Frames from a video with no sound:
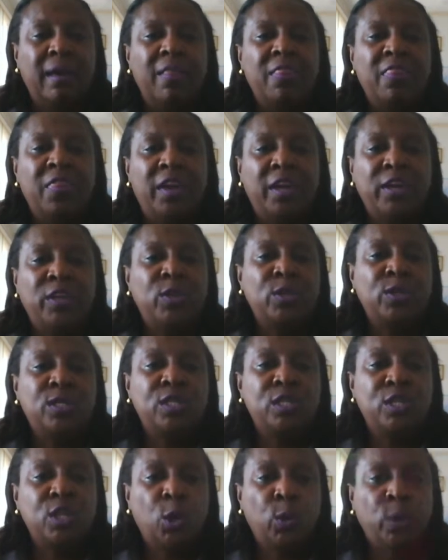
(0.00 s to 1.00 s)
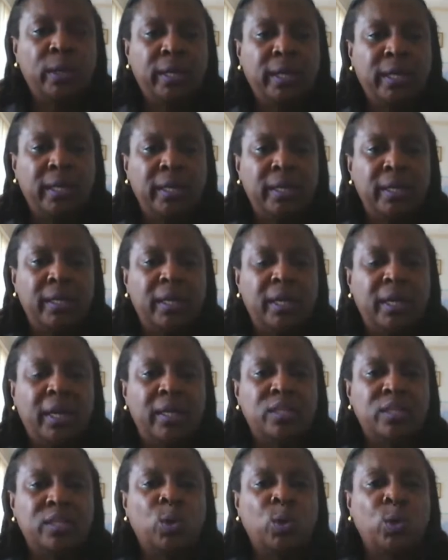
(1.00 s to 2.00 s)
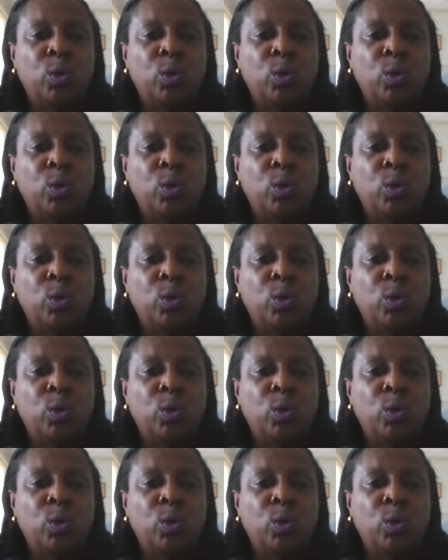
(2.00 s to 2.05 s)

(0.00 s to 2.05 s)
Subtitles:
Then you soak in it. The